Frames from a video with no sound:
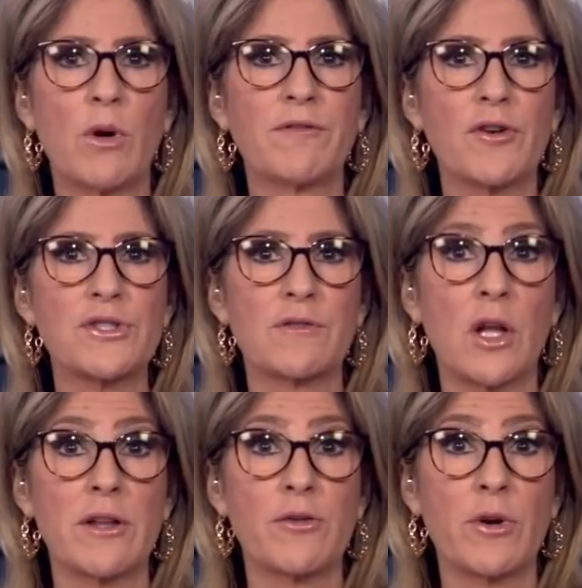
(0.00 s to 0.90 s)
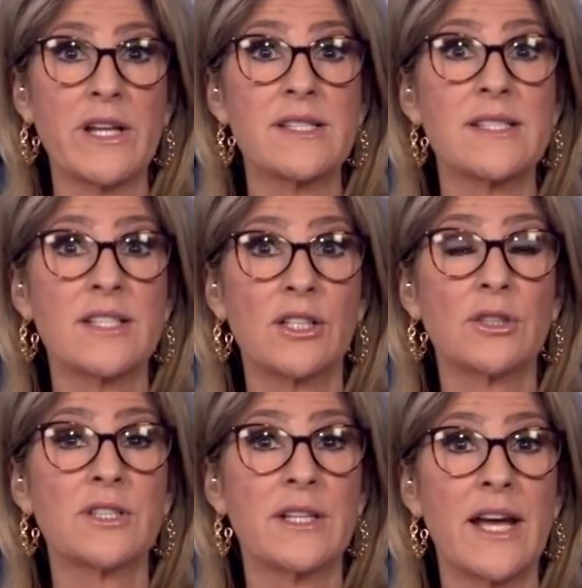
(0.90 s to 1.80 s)
first of all, authorities
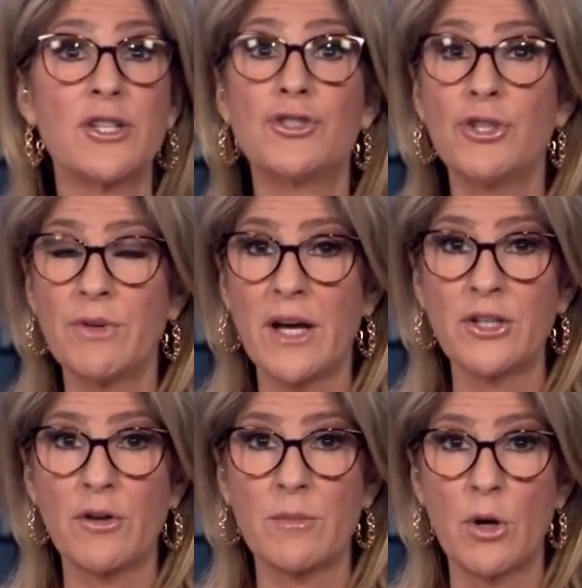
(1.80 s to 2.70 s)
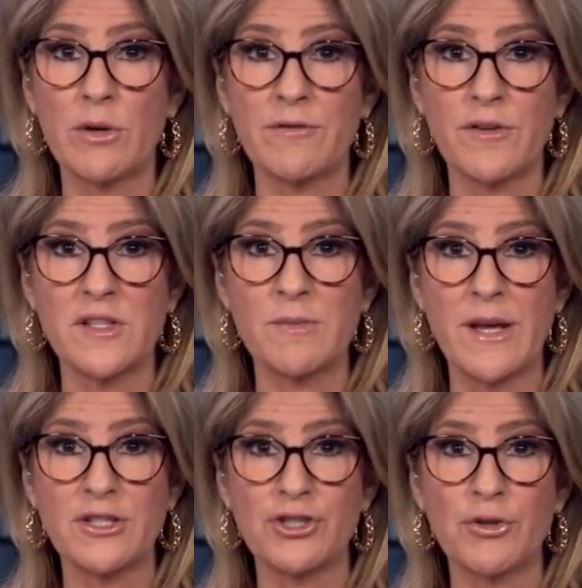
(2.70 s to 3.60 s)
still tonight do not know the motive for this
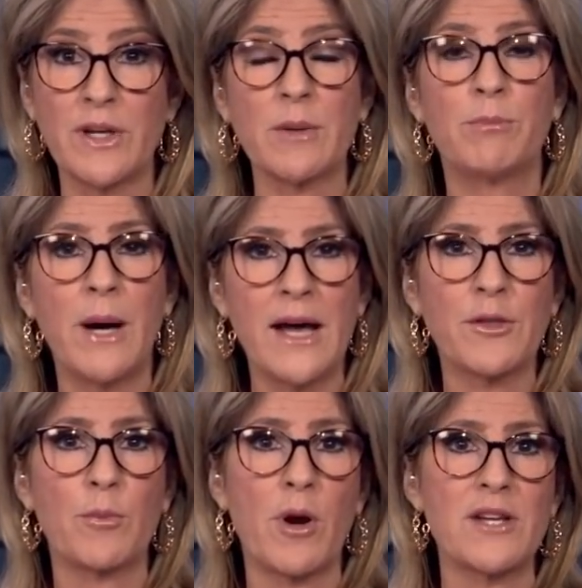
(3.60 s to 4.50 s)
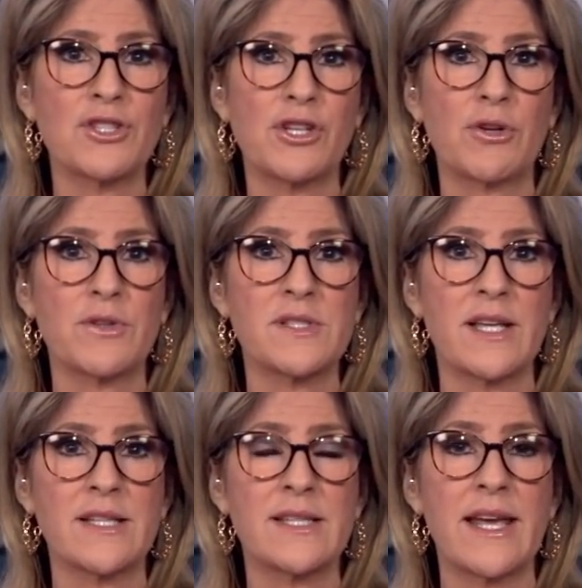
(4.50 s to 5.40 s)
mass shooting, but the prosecutor
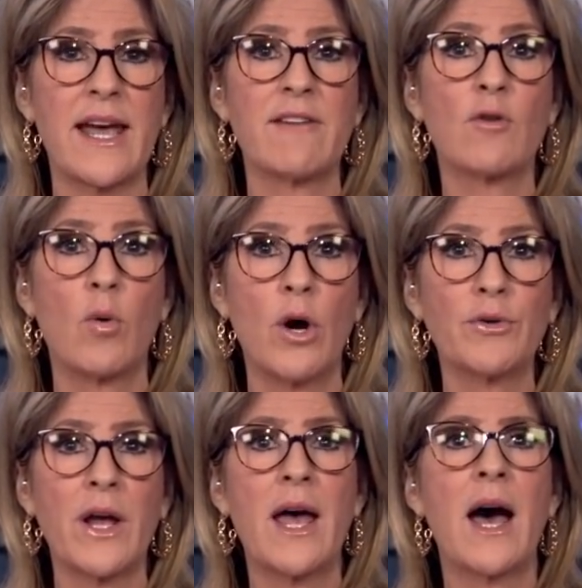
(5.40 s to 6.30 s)
says they have, quote,